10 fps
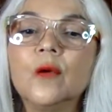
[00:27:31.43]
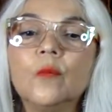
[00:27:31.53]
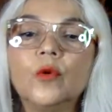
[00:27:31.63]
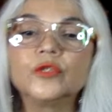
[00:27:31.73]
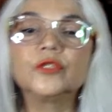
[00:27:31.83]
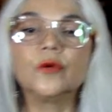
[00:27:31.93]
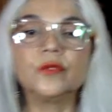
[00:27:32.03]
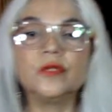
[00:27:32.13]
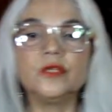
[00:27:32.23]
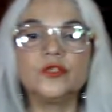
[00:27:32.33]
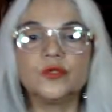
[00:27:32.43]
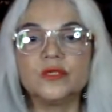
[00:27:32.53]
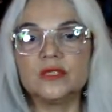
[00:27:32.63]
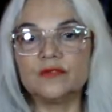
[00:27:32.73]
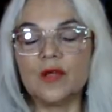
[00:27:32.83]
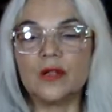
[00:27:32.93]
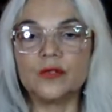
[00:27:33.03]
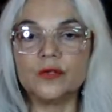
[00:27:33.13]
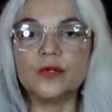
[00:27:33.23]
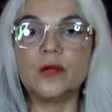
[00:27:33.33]
More so than the intrinsic
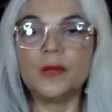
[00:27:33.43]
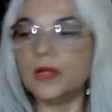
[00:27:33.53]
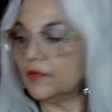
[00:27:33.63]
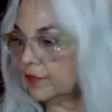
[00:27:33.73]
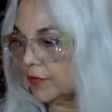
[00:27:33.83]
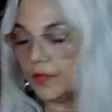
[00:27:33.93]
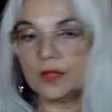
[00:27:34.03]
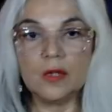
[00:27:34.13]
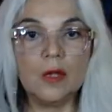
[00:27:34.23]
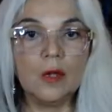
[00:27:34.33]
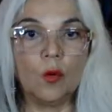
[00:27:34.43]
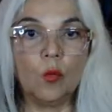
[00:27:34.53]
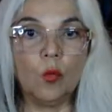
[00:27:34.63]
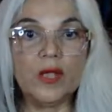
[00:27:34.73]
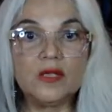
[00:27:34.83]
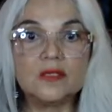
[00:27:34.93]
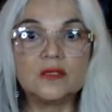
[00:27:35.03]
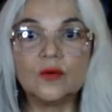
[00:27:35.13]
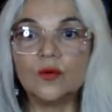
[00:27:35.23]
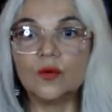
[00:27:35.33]
value. You're not paying for the weight
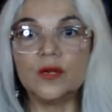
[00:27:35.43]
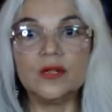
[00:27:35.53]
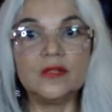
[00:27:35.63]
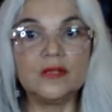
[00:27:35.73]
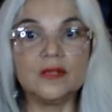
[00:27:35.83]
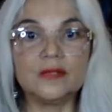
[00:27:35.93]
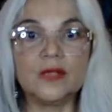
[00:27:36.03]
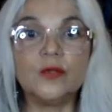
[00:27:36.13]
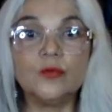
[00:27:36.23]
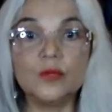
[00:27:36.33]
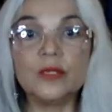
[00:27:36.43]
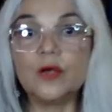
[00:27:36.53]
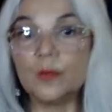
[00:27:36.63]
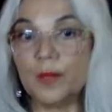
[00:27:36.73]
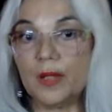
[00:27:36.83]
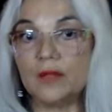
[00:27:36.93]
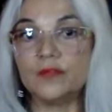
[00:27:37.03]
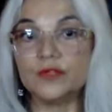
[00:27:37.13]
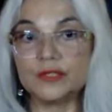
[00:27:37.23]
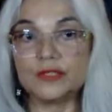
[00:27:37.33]
or anything like that. You really are paying
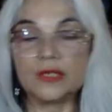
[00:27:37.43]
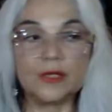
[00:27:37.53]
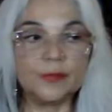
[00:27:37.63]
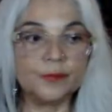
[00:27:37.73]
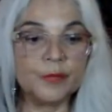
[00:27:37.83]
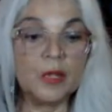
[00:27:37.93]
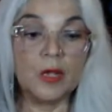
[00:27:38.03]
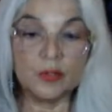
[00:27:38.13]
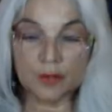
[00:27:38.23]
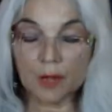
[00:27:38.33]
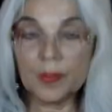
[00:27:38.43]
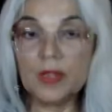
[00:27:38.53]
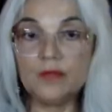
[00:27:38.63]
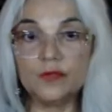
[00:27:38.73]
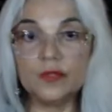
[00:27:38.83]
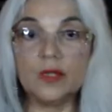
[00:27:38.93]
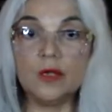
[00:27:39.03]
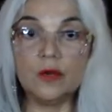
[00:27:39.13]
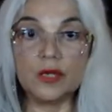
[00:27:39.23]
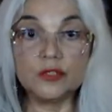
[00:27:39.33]
for the design. And you're not paying for the
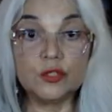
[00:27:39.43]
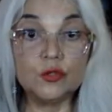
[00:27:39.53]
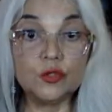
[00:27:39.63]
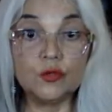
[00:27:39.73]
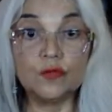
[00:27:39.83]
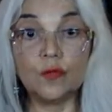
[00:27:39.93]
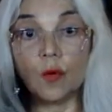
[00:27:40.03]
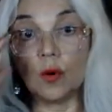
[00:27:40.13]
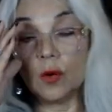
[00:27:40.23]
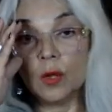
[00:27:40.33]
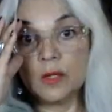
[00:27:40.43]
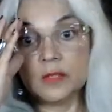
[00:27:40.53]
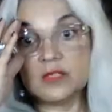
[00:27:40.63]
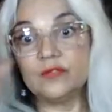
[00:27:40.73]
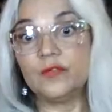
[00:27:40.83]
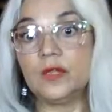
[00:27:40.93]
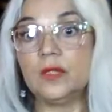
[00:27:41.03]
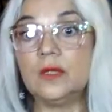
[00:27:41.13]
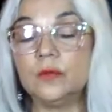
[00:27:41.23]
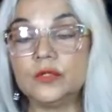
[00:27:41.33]
ego as you do for
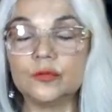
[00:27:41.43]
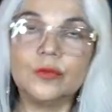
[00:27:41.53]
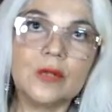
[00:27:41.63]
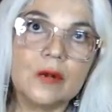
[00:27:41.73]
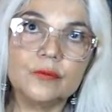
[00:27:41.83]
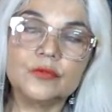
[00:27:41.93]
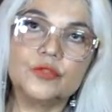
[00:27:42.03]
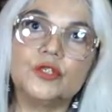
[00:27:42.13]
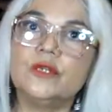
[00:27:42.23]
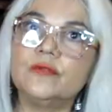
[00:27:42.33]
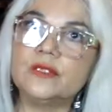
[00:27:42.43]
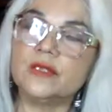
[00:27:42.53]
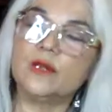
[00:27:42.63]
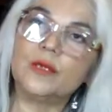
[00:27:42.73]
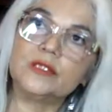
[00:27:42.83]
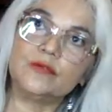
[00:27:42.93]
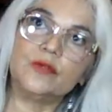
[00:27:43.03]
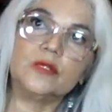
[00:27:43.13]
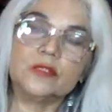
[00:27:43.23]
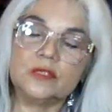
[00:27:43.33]
Tiffany, which what, I don't shouldn't even say that about
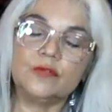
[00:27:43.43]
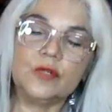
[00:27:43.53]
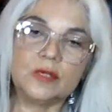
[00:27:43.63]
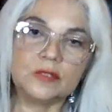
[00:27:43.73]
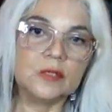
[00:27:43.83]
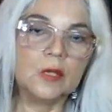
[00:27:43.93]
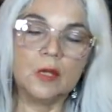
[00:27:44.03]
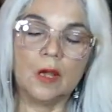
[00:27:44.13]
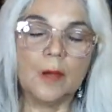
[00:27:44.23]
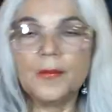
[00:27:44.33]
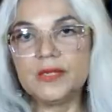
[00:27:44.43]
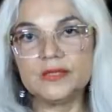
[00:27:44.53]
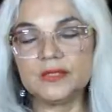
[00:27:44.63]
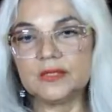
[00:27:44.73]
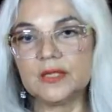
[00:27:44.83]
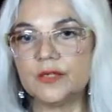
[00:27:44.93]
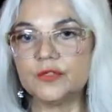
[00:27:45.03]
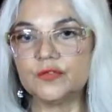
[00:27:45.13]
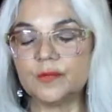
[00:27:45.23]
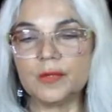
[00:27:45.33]
Tiffany because Tiffany has amazing
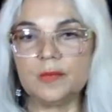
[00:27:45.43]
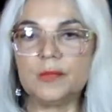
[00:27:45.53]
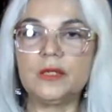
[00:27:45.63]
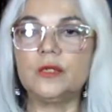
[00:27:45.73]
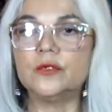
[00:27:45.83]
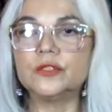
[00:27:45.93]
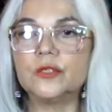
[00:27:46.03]
designers for many, many years.